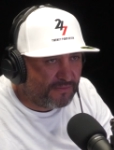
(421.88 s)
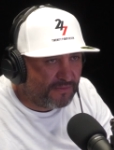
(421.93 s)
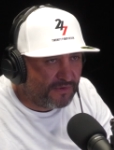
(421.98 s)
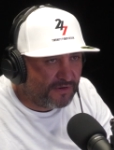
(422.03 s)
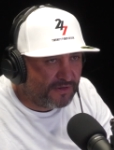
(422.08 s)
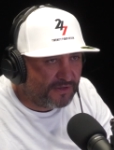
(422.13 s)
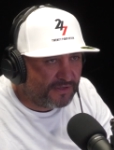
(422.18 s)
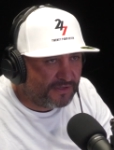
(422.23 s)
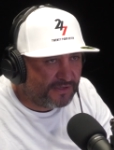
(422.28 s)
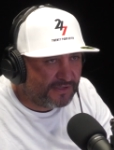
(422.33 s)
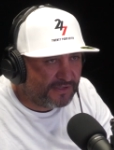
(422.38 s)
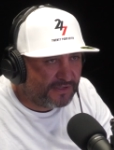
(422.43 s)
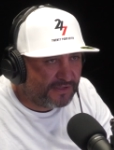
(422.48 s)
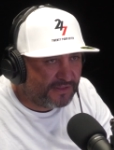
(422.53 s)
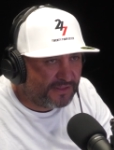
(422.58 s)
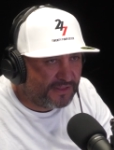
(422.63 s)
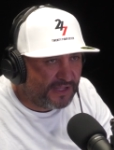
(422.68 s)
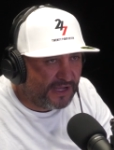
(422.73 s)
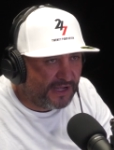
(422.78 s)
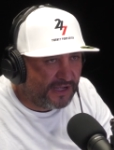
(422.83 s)
more,
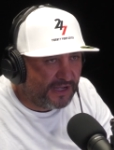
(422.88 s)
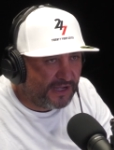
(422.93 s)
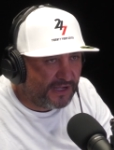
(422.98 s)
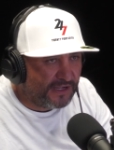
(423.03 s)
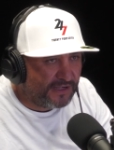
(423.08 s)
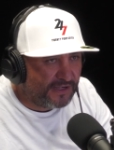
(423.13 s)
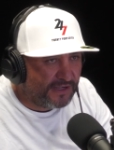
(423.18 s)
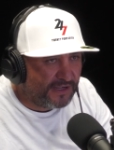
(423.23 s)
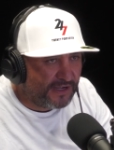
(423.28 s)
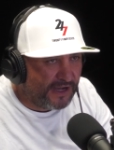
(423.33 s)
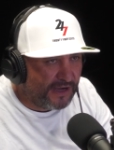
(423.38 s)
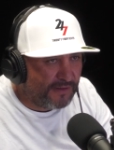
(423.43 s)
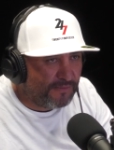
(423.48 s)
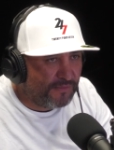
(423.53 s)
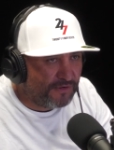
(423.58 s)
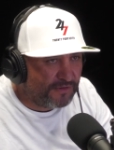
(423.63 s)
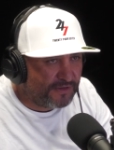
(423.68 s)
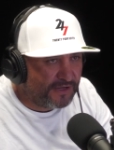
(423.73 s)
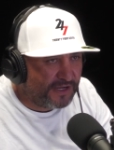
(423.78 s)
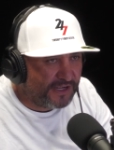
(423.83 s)
that I'm
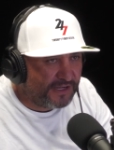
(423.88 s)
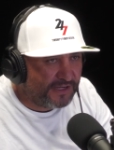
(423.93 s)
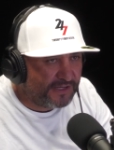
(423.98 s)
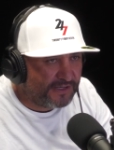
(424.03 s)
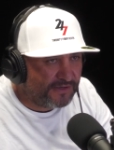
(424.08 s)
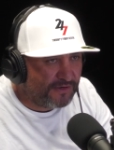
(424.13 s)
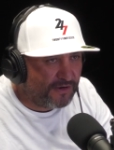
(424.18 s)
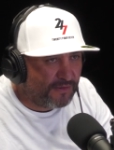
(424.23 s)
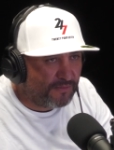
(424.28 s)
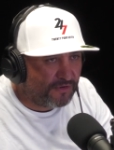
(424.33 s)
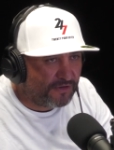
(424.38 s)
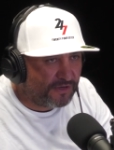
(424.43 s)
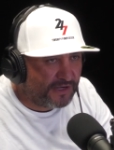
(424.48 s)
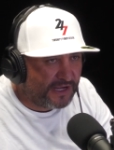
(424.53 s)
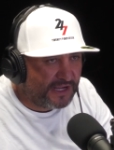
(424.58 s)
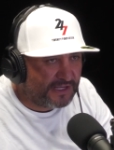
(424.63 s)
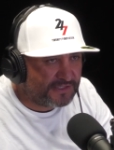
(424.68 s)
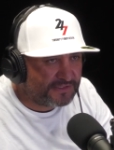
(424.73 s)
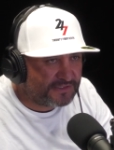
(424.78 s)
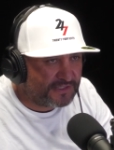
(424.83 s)
okay, no more
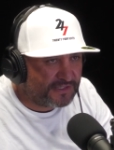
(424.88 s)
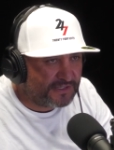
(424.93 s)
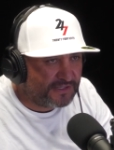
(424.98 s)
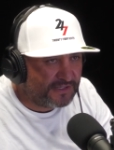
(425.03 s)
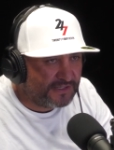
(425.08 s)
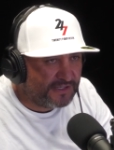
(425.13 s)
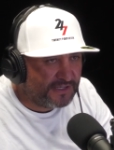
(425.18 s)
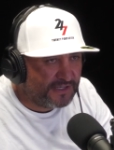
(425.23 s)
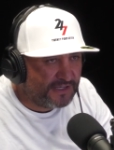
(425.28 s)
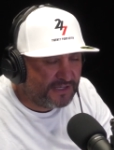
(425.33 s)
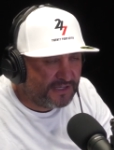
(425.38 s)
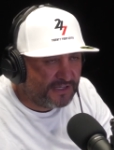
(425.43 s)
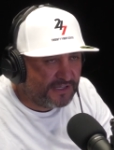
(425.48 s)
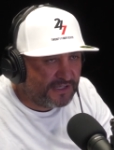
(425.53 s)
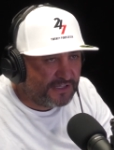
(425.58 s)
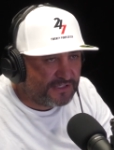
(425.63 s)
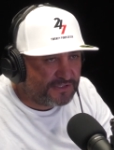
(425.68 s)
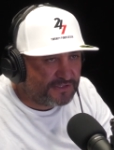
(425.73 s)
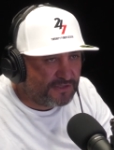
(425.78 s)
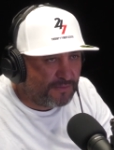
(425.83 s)
cancer.
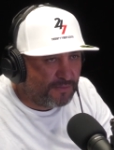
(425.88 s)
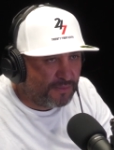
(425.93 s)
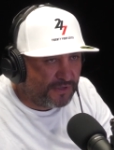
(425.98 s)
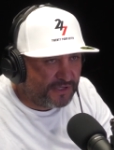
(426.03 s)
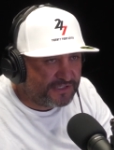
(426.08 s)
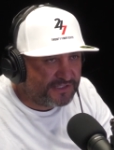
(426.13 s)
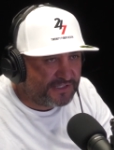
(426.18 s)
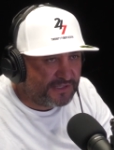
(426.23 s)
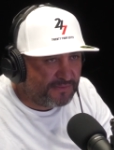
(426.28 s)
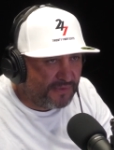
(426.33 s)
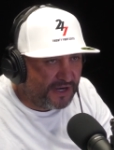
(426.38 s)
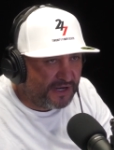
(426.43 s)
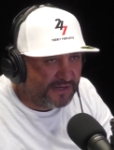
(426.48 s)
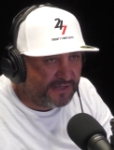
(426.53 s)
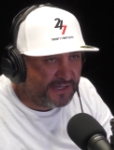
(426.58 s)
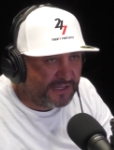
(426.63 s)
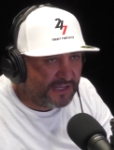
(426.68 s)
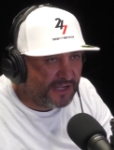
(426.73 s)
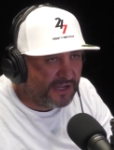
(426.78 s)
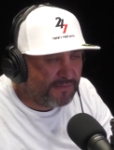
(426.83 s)
So Virgin
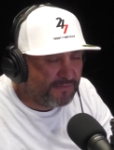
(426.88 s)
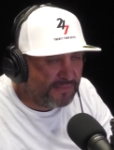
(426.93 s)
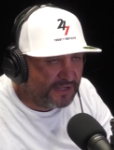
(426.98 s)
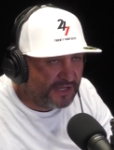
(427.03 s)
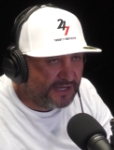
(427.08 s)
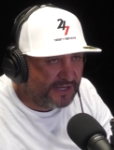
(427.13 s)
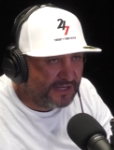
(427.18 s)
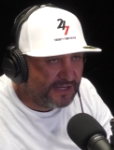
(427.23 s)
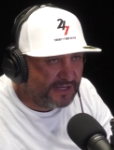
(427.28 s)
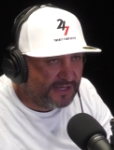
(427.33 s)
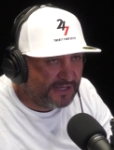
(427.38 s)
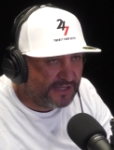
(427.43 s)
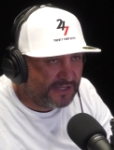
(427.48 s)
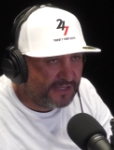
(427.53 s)
Mary came in,